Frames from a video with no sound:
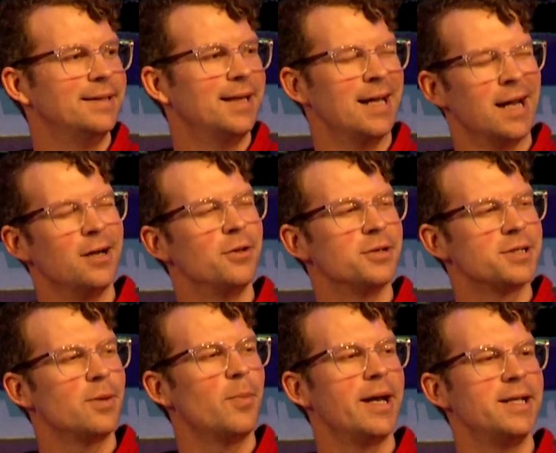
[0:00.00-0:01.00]
And I know there's
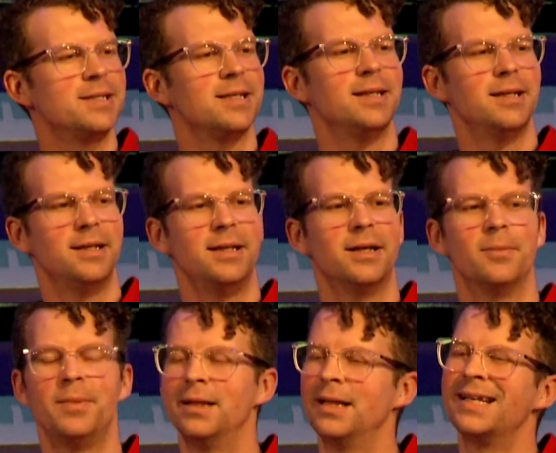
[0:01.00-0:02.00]
somebody sitting in here
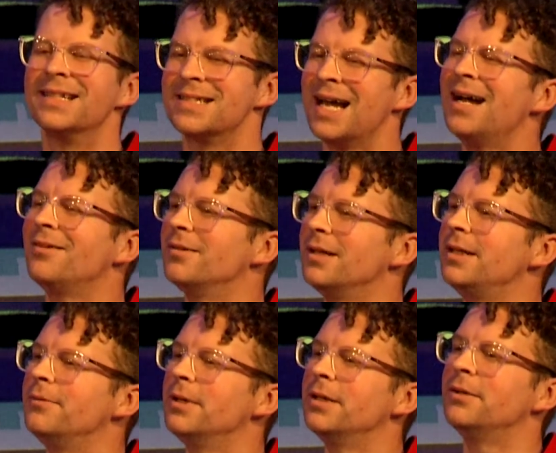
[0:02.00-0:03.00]
being like, is God really
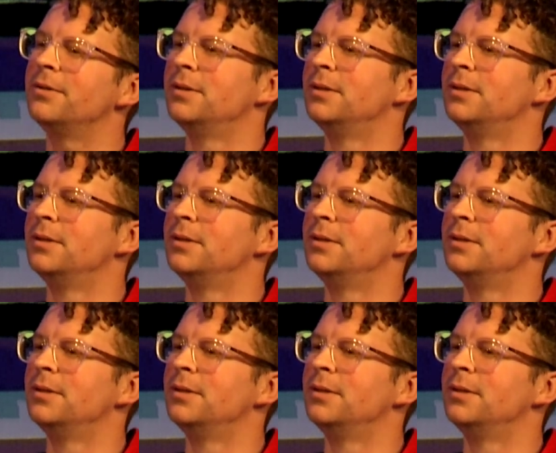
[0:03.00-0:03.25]
real?